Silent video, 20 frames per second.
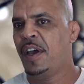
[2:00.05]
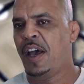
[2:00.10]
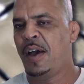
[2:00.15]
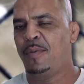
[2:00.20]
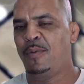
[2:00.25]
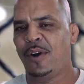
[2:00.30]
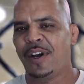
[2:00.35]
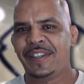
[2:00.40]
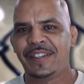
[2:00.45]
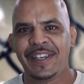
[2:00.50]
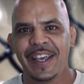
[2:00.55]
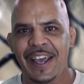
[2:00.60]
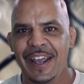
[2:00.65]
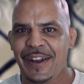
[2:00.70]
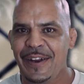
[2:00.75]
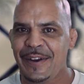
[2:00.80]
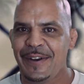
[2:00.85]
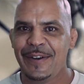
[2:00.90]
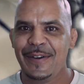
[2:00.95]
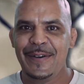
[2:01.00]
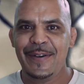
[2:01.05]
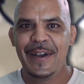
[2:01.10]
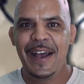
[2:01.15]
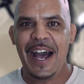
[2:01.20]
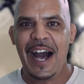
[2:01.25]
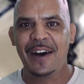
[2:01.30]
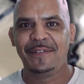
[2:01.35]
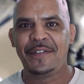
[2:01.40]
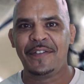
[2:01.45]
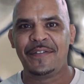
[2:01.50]
M one tanker,
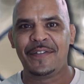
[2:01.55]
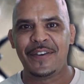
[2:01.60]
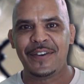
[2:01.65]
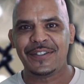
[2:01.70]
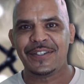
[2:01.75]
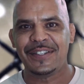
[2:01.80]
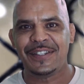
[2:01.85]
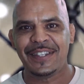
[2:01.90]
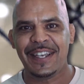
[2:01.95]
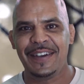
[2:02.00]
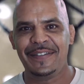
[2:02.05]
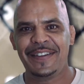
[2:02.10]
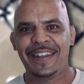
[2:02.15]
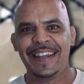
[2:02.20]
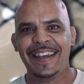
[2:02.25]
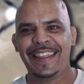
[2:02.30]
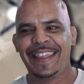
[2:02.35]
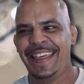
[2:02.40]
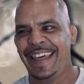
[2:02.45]
Alpha first and seventy.